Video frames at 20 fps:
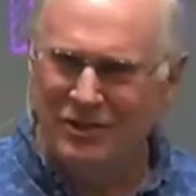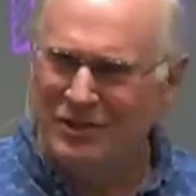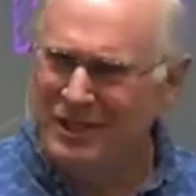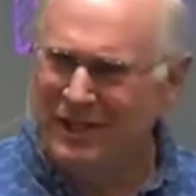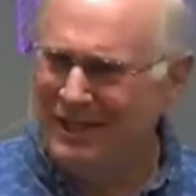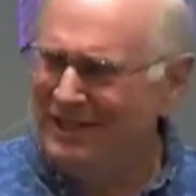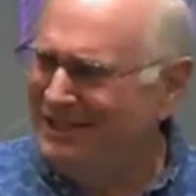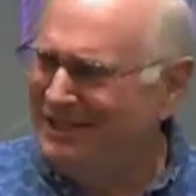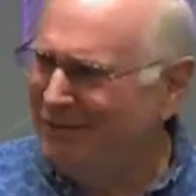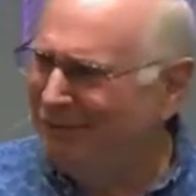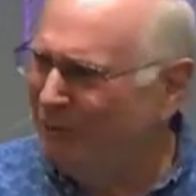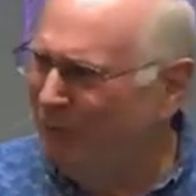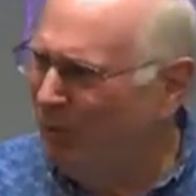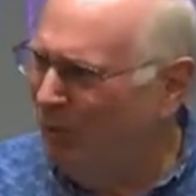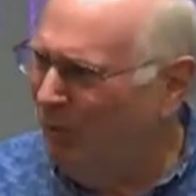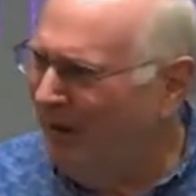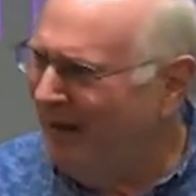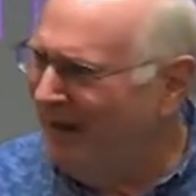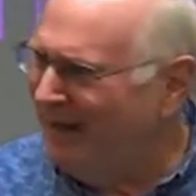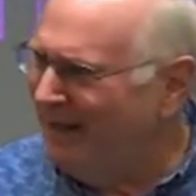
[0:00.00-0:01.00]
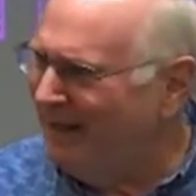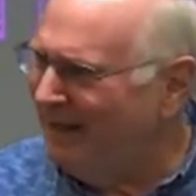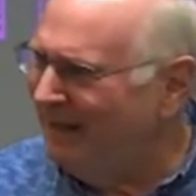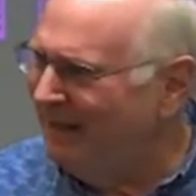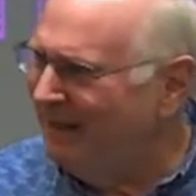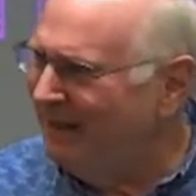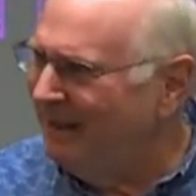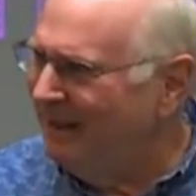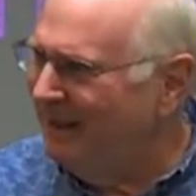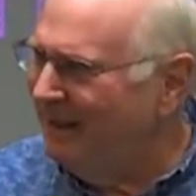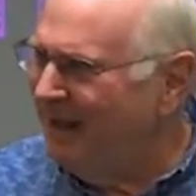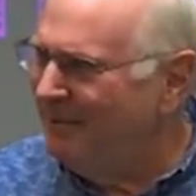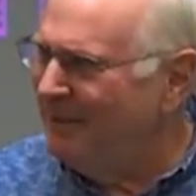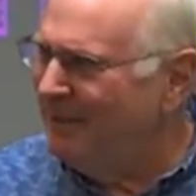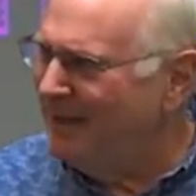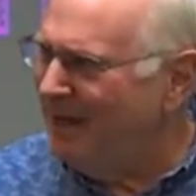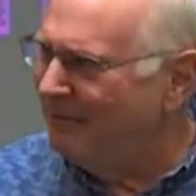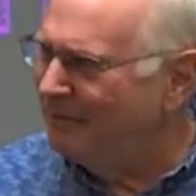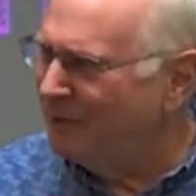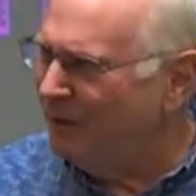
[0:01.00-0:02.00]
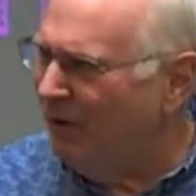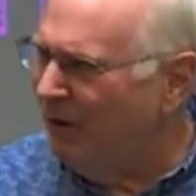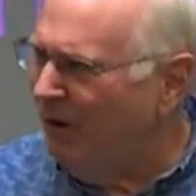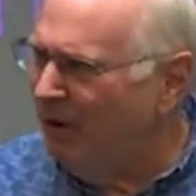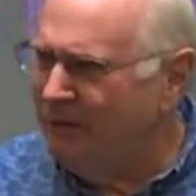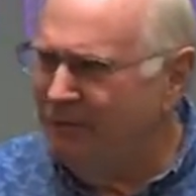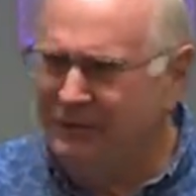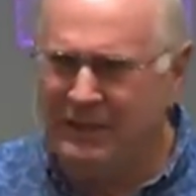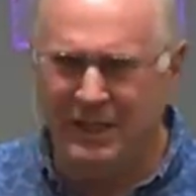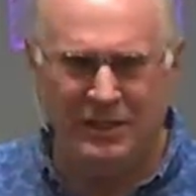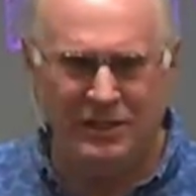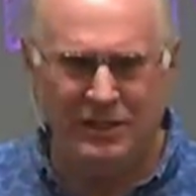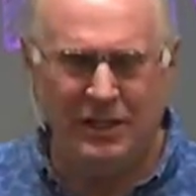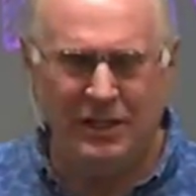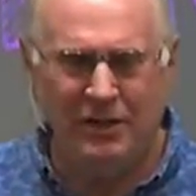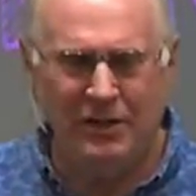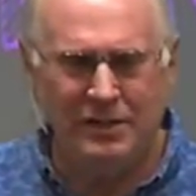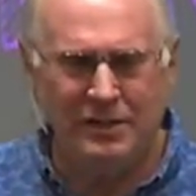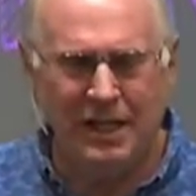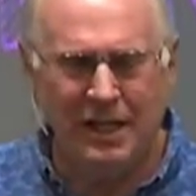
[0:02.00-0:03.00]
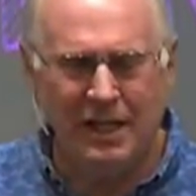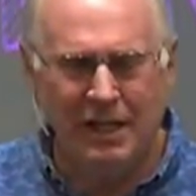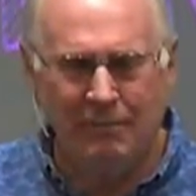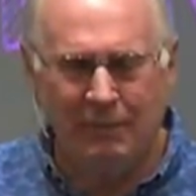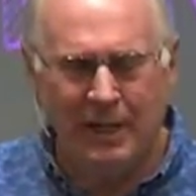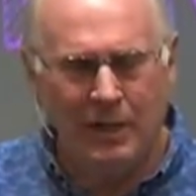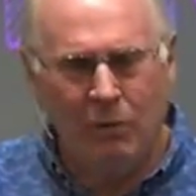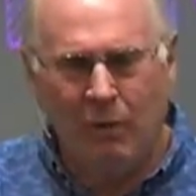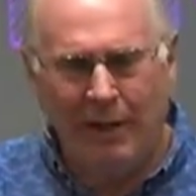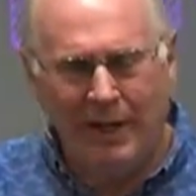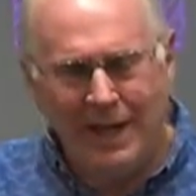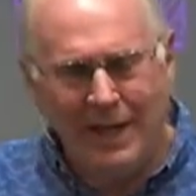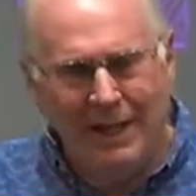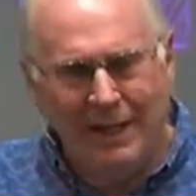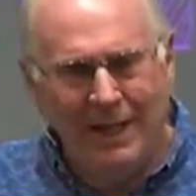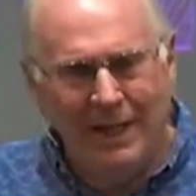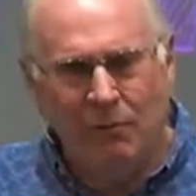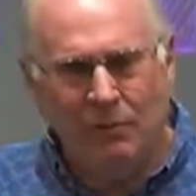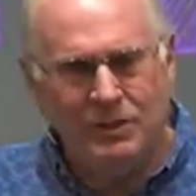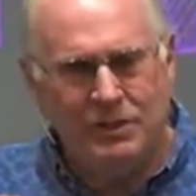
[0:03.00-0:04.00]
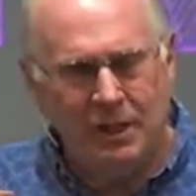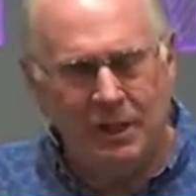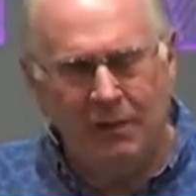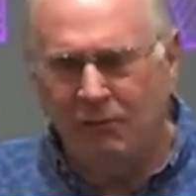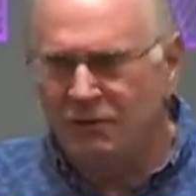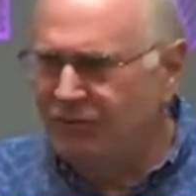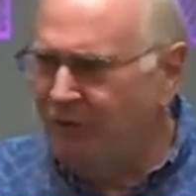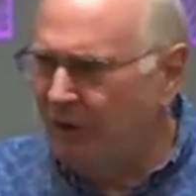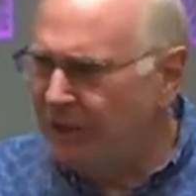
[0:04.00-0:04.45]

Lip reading: in a different way. I mean, after all of these years. But anyway, it was very